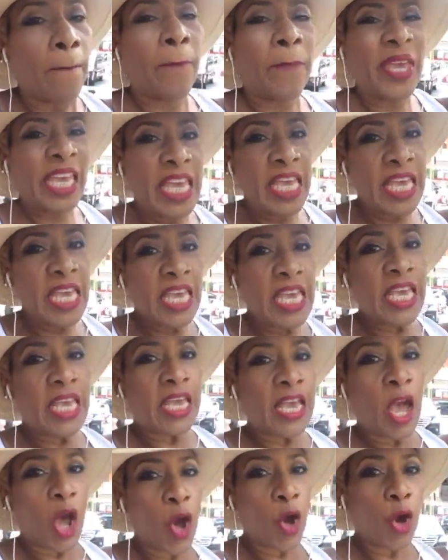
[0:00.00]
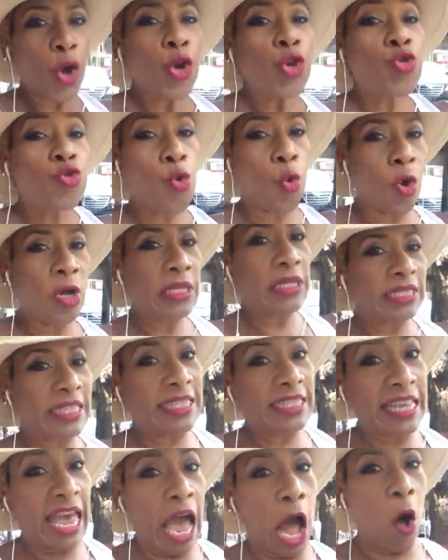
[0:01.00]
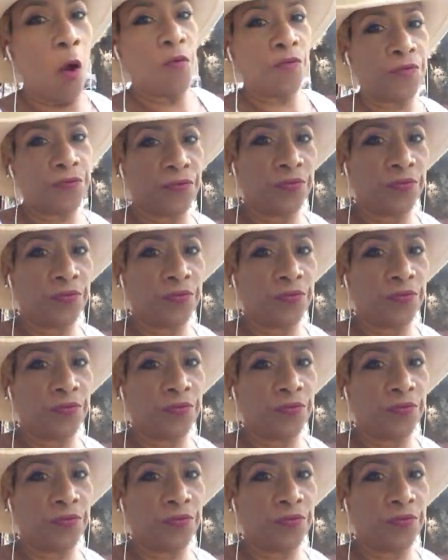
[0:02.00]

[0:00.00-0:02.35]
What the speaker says: Be yourself.